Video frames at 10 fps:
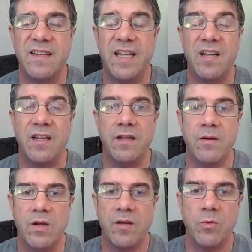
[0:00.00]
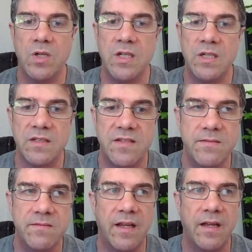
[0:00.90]
And then I, I worked
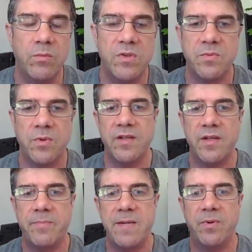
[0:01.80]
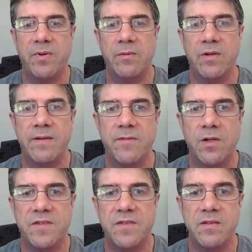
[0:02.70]
and uh, was one of the people that were
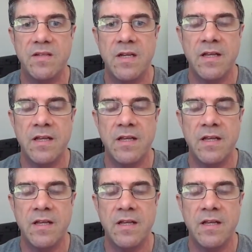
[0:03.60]
involved in